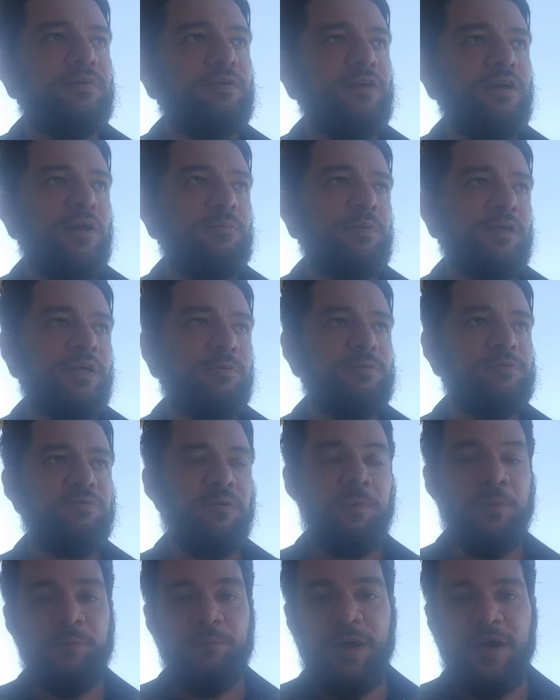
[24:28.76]
You know, but he was
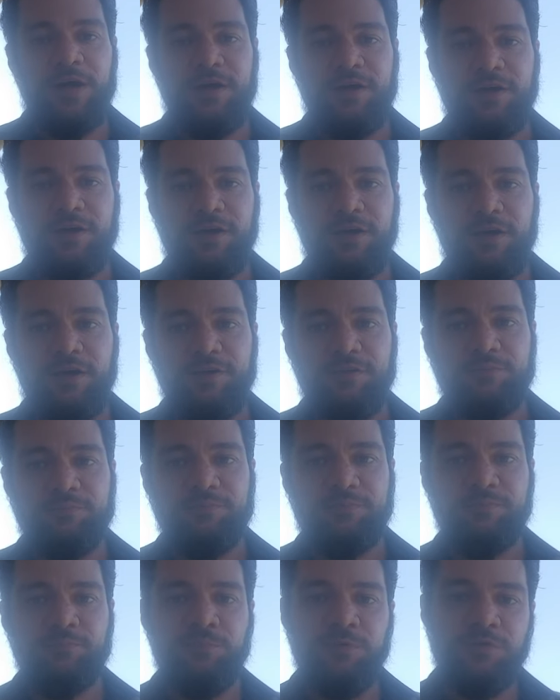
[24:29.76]
from America,
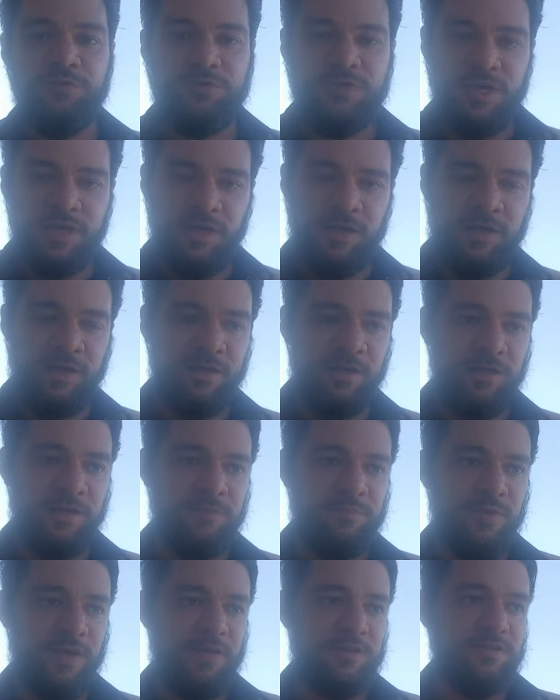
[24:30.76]
moved to
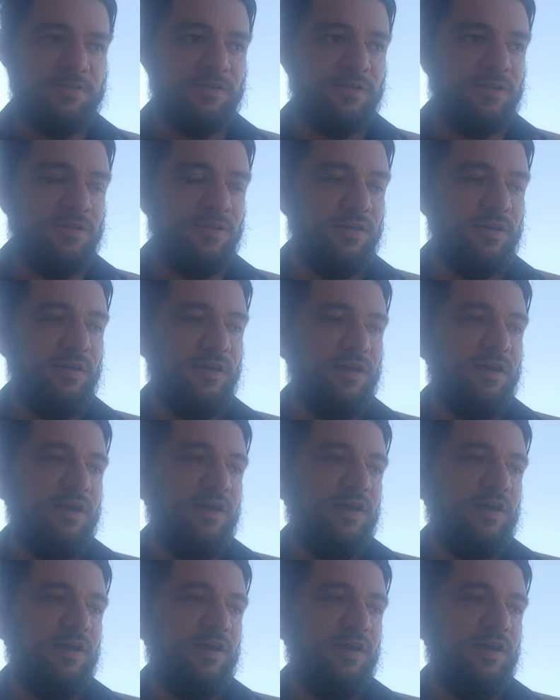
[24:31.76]
England, basically.